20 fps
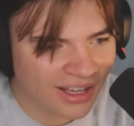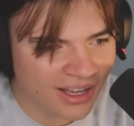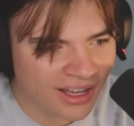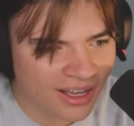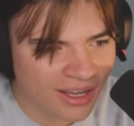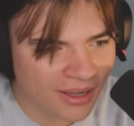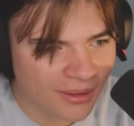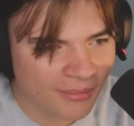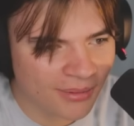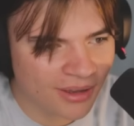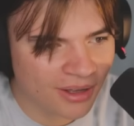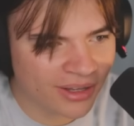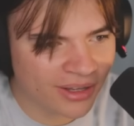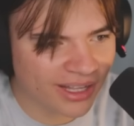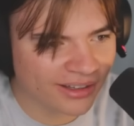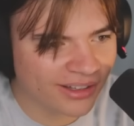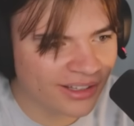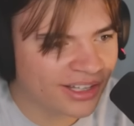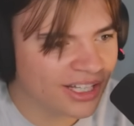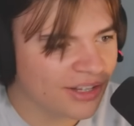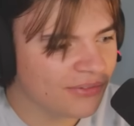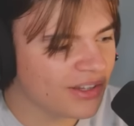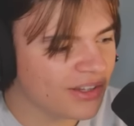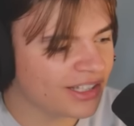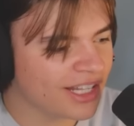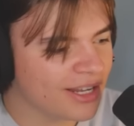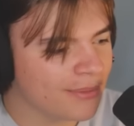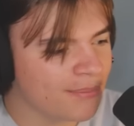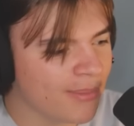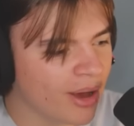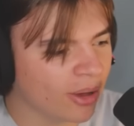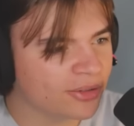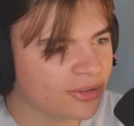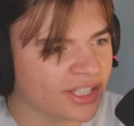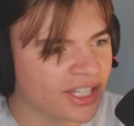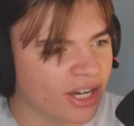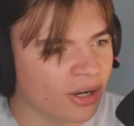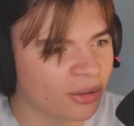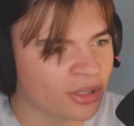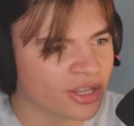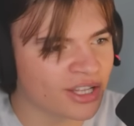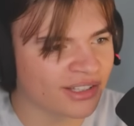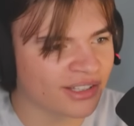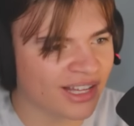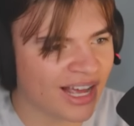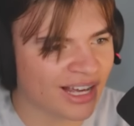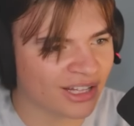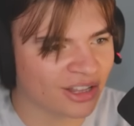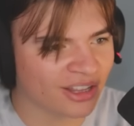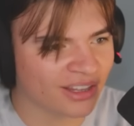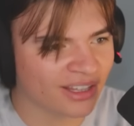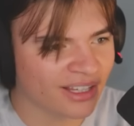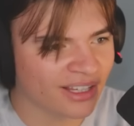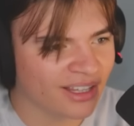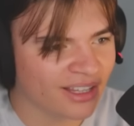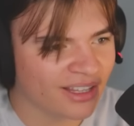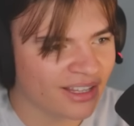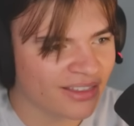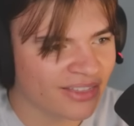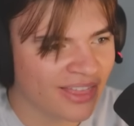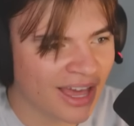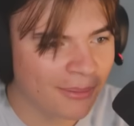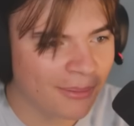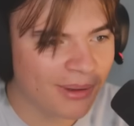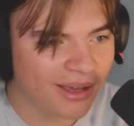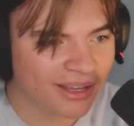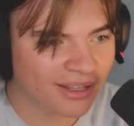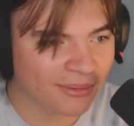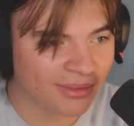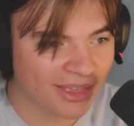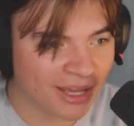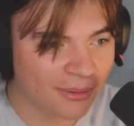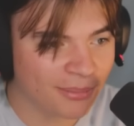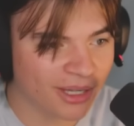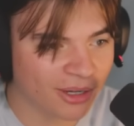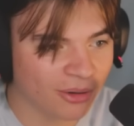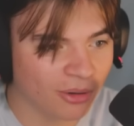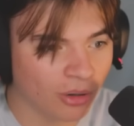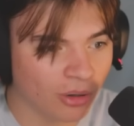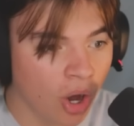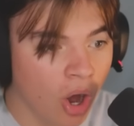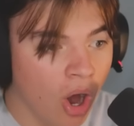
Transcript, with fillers: Um, okay, let's see if this can melt the oceans actually. That'd be that'd be cool.